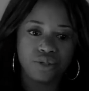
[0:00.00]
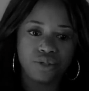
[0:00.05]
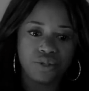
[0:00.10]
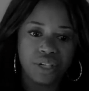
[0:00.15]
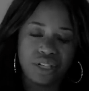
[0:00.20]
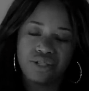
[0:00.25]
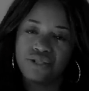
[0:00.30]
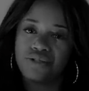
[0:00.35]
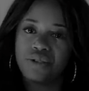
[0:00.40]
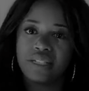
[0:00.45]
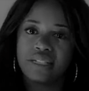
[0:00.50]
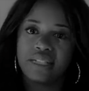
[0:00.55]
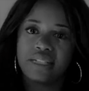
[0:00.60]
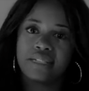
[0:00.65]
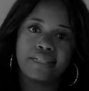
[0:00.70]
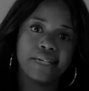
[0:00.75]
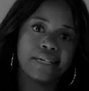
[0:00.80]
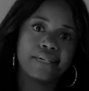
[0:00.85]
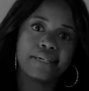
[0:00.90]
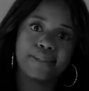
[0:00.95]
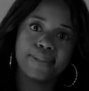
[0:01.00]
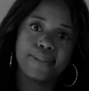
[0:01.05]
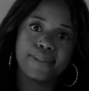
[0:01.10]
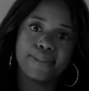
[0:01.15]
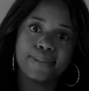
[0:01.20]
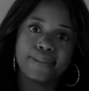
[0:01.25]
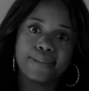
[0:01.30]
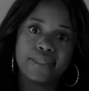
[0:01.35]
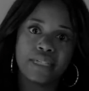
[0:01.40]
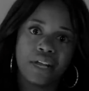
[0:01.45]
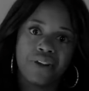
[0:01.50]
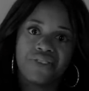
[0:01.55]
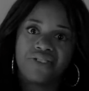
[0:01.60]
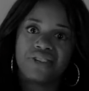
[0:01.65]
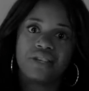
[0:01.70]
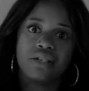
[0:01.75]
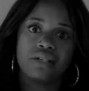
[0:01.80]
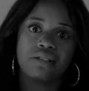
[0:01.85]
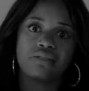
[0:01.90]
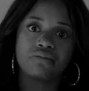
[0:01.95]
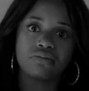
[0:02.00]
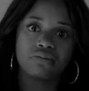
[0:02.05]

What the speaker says: look at you as a secondary,